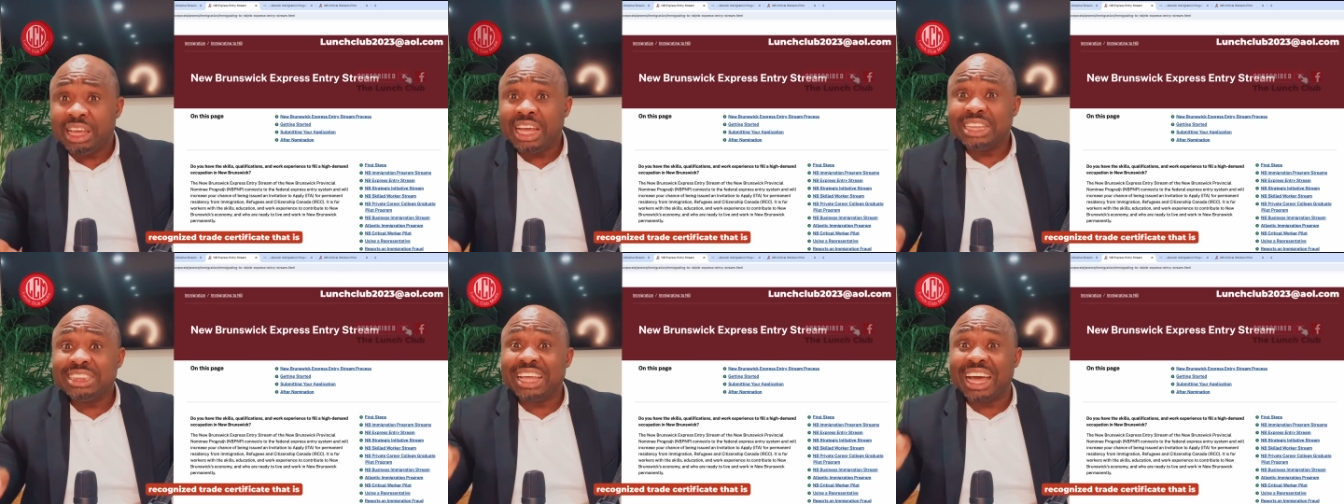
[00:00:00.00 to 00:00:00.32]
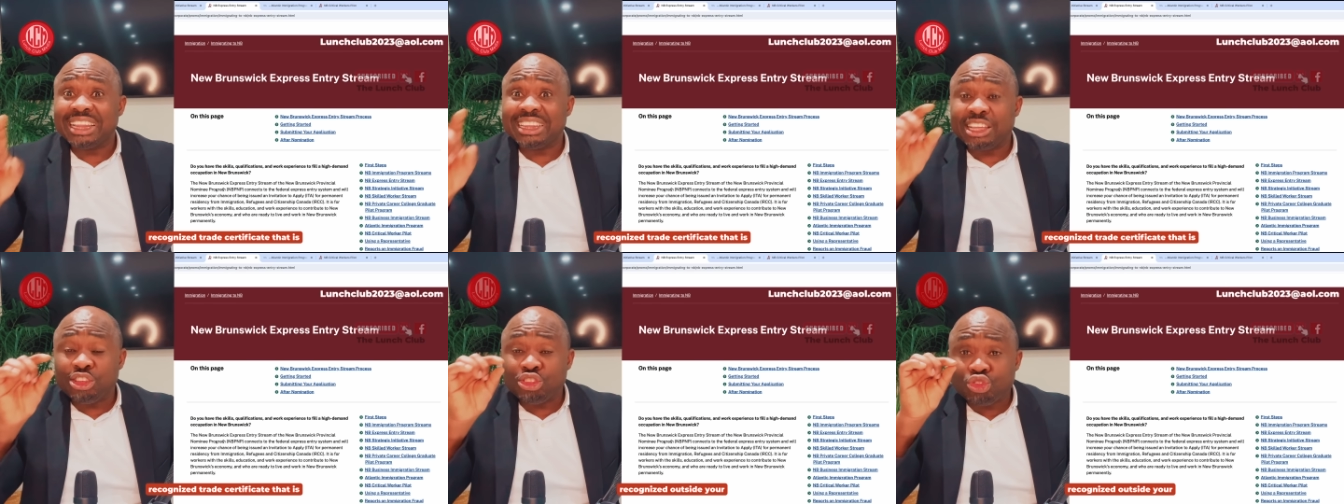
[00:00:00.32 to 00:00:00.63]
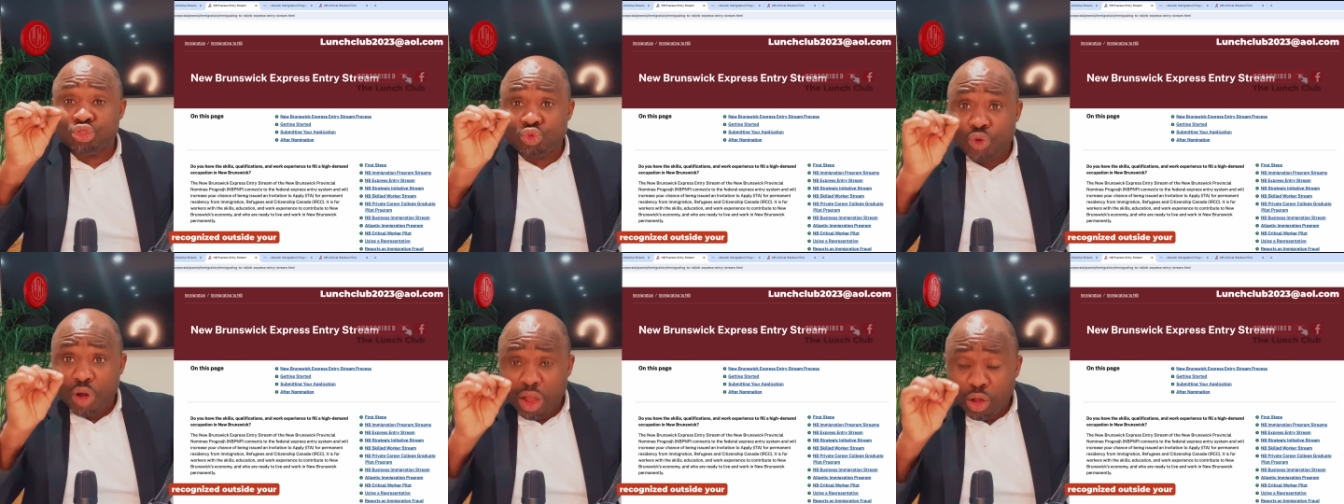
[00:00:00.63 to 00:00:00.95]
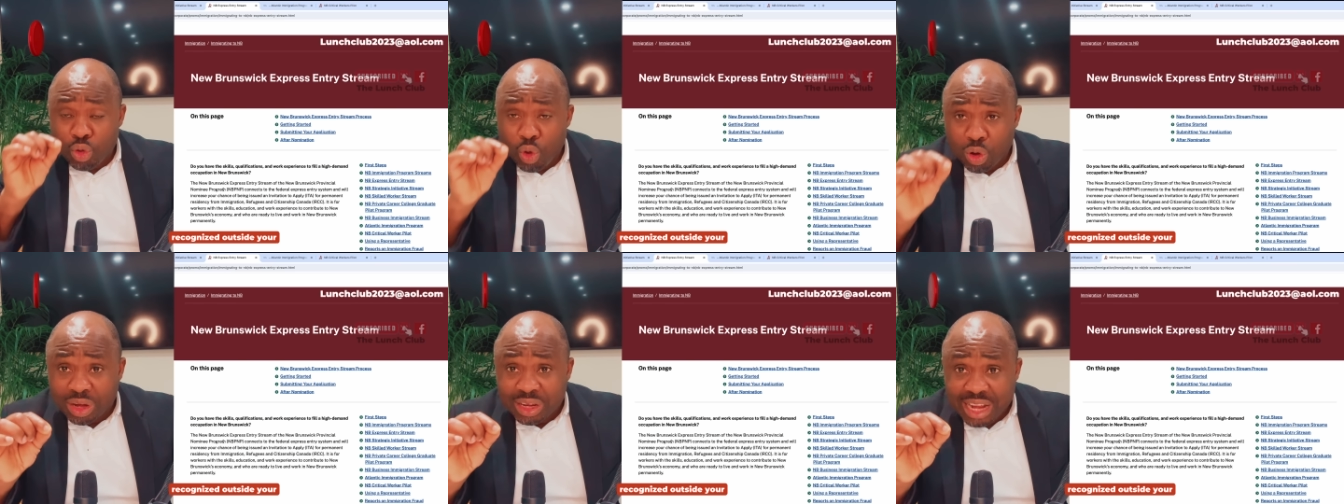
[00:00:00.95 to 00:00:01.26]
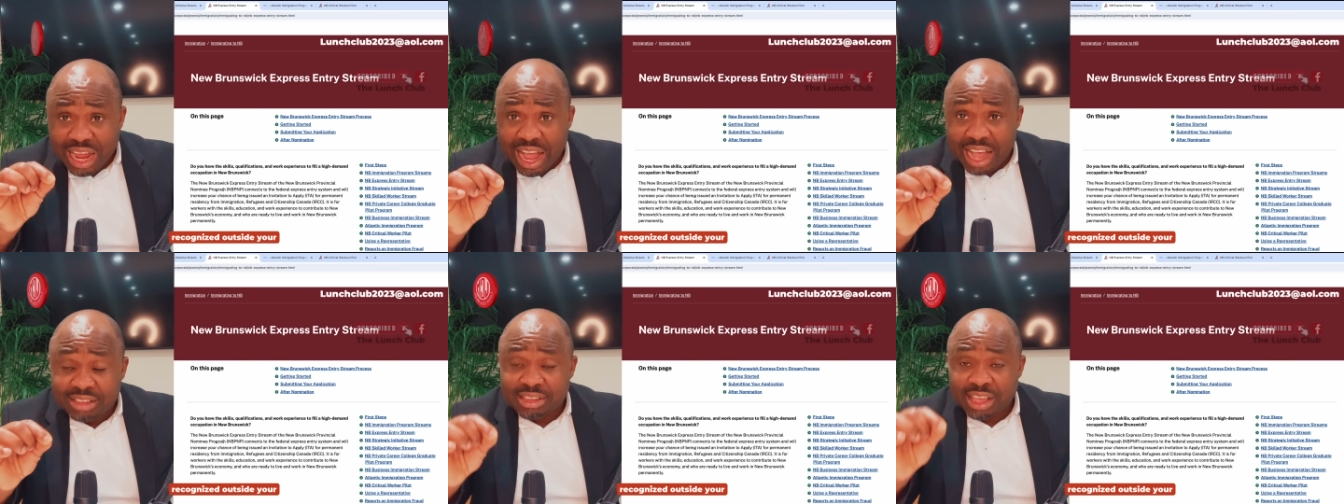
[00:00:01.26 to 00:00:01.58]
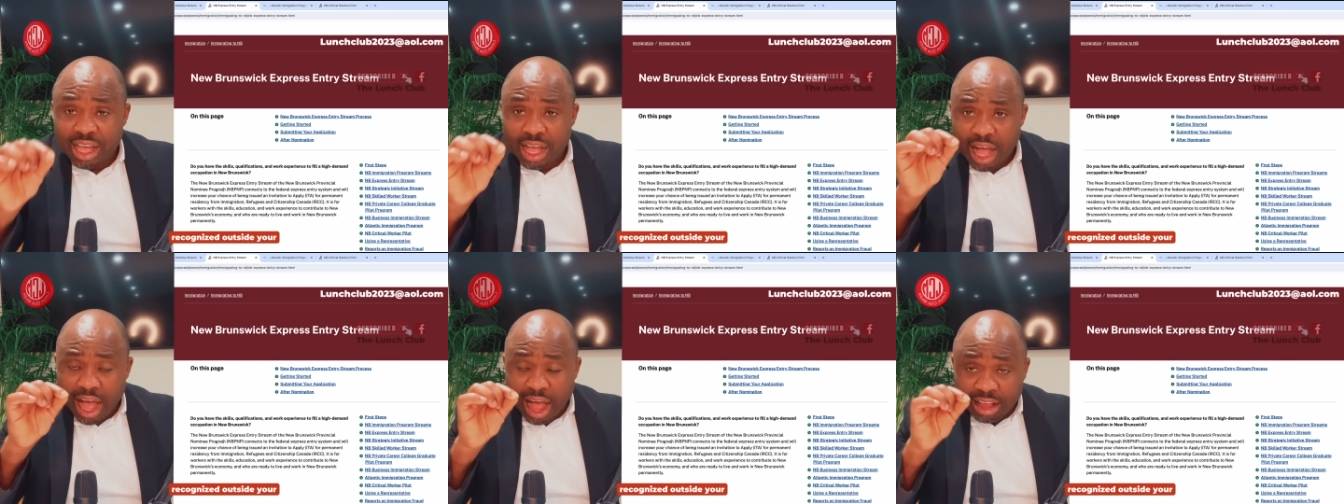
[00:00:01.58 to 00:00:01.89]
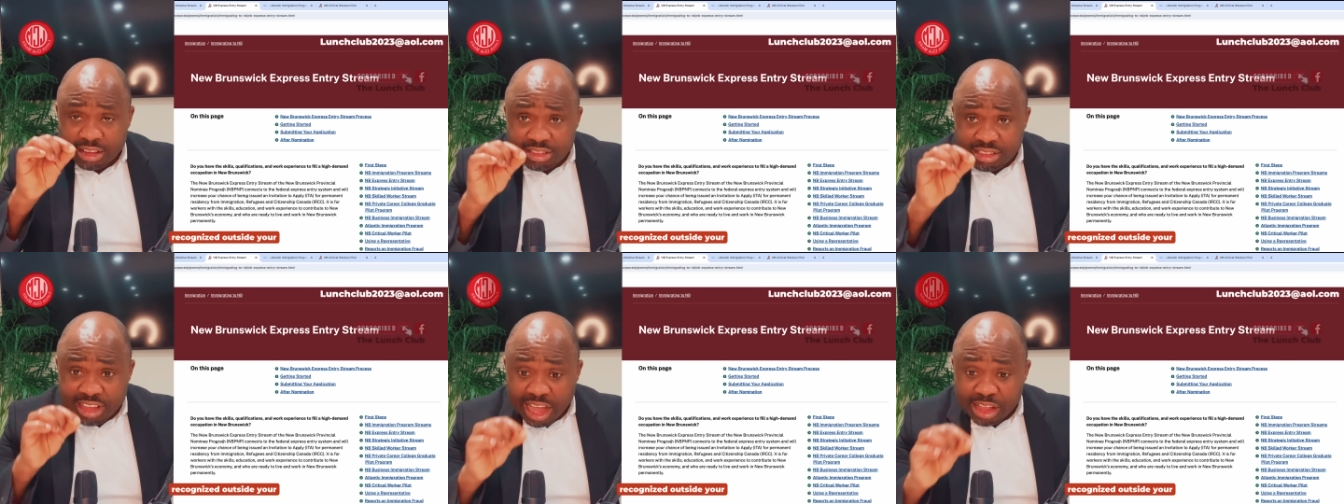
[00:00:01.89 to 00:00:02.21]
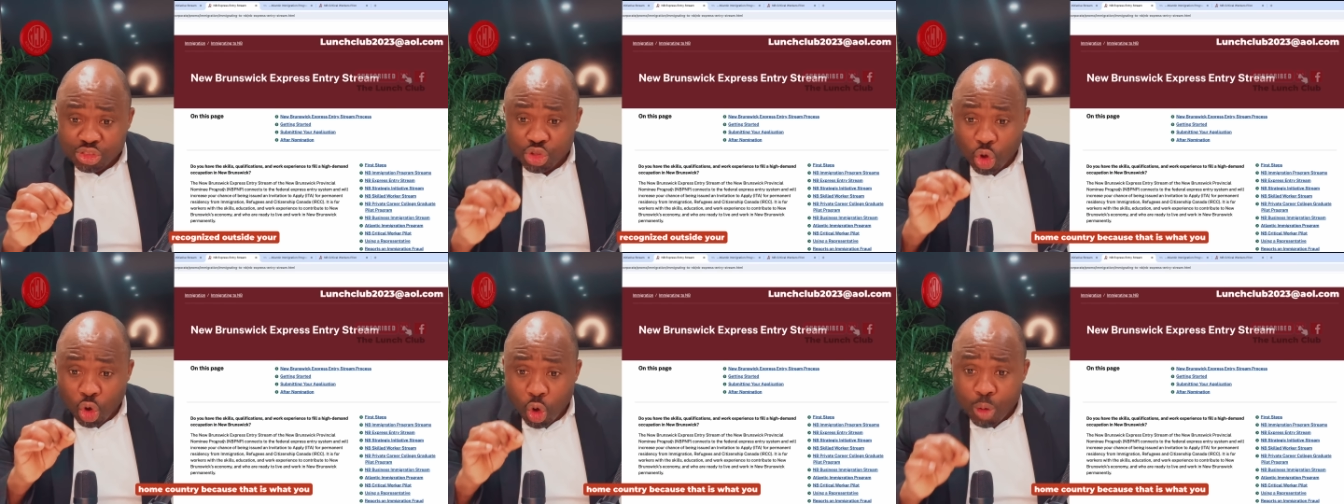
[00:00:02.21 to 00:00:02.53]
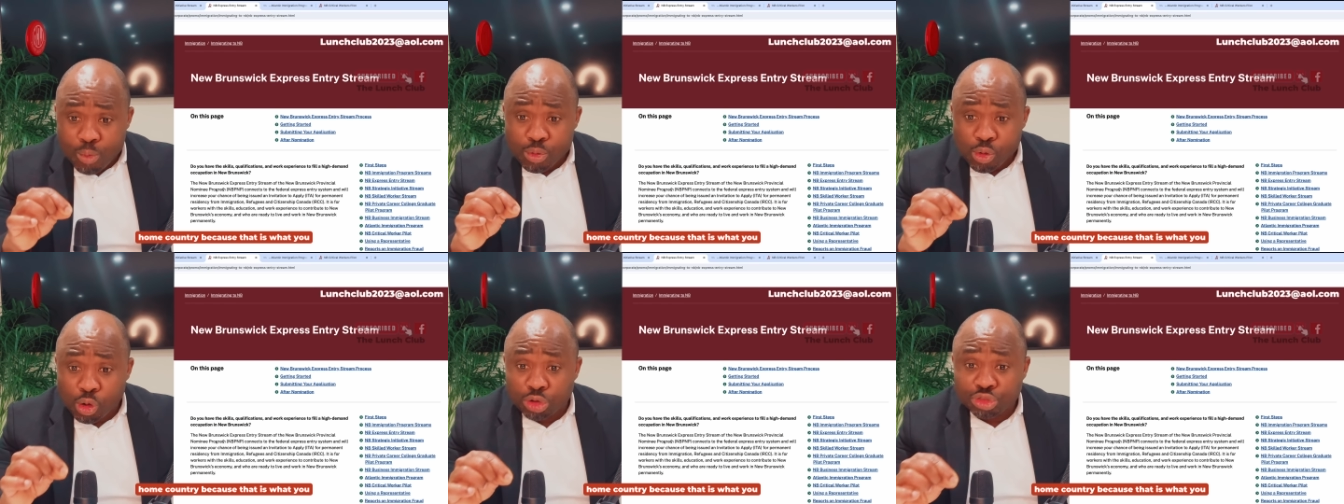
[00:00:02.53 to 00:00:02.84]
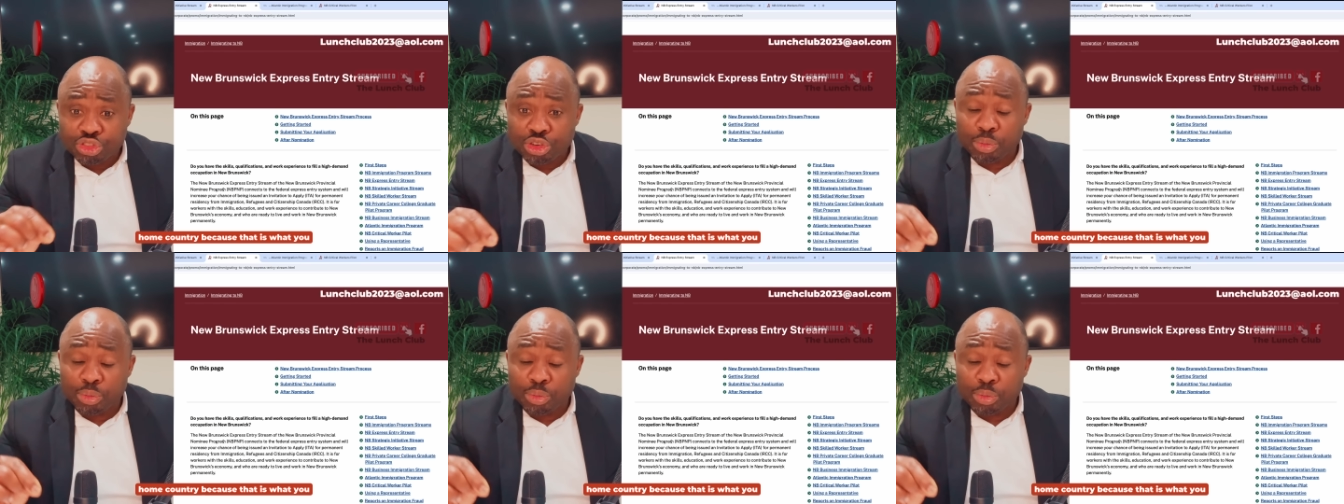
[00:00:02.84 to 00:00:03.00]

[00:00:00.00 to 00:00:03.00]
that is recognized outside your home country,